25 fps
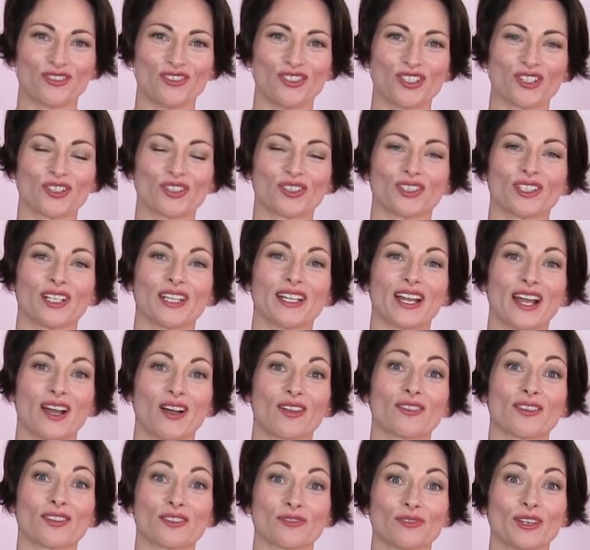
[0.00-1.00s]
that you can lay
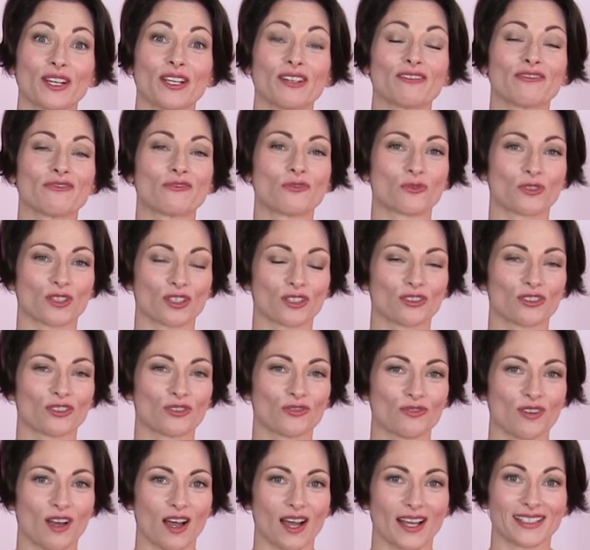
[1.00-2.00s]
down three or four
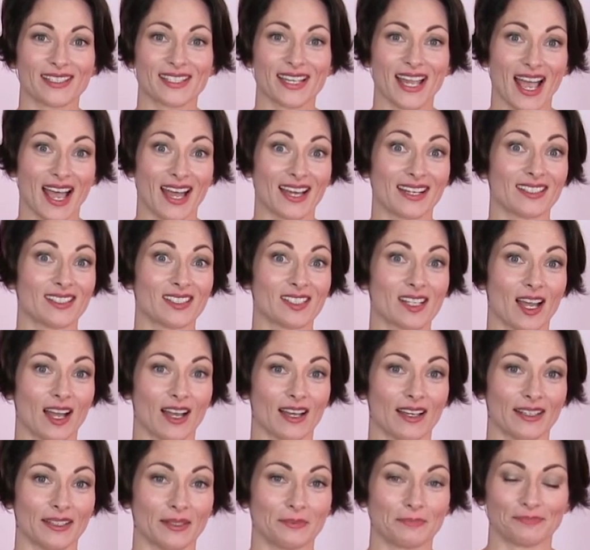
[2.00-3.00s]
glue dots at a
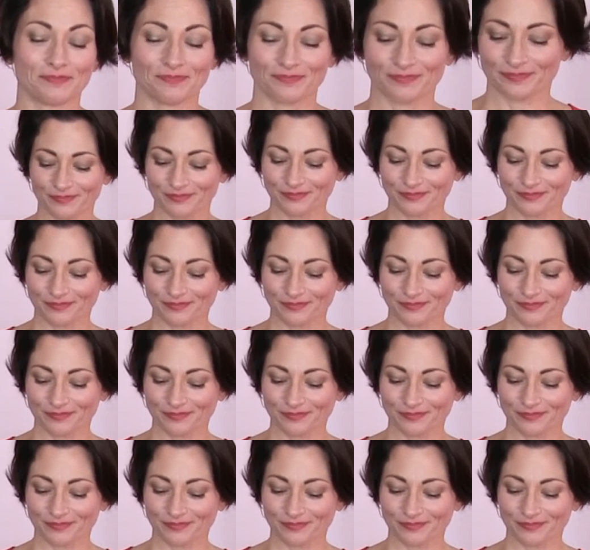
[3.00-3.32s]
time.